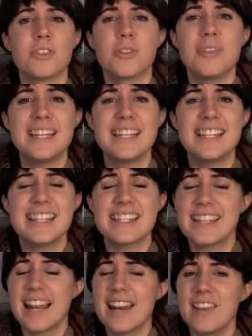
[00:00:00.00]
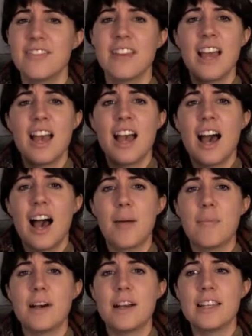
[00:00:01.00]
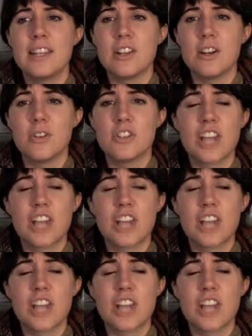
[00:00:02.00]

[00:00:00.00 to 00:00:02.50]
So he did, instead of